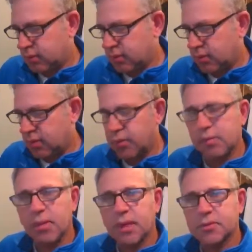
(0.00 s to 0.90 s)
to 3
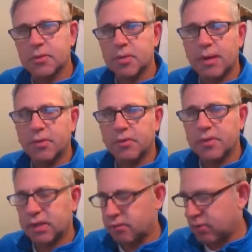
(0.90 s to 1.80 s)
months we drive your
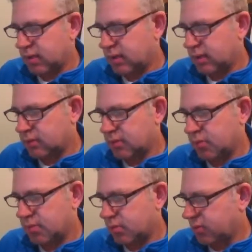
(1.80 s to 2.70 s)
effective rate down to a
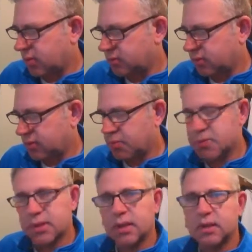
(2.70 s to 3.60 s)

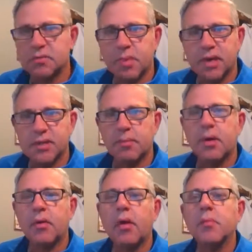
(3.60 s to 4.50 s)
1.02%, that's based
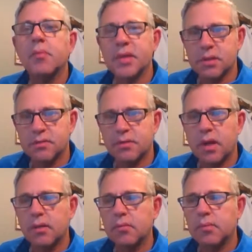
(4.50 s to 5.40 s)
upon our business
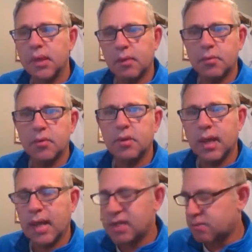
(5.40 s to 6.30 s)
volume, being able to do the
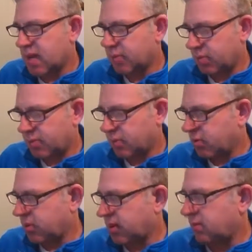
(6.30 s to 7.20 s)
cashback
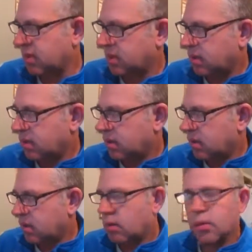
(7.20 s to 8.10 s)
reprogram?
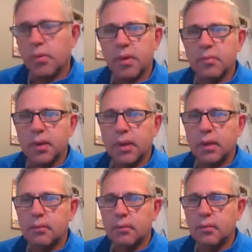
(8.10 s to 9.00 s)
Or would it
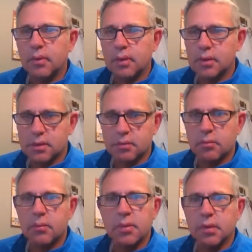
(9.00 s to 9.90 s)
be just
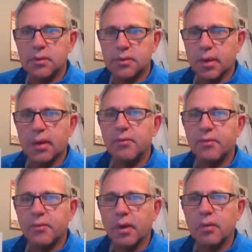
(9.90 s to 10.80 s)
the straight up
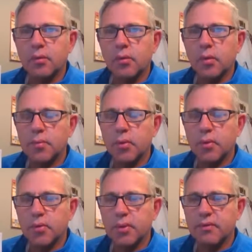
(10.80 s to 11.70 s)
front
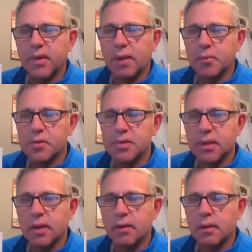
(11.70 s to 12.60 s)

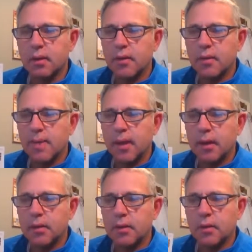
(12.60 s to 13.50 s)
1.35%
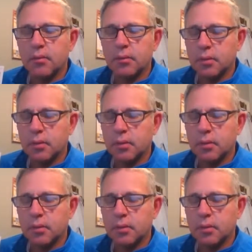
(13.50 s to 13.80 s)
and you don't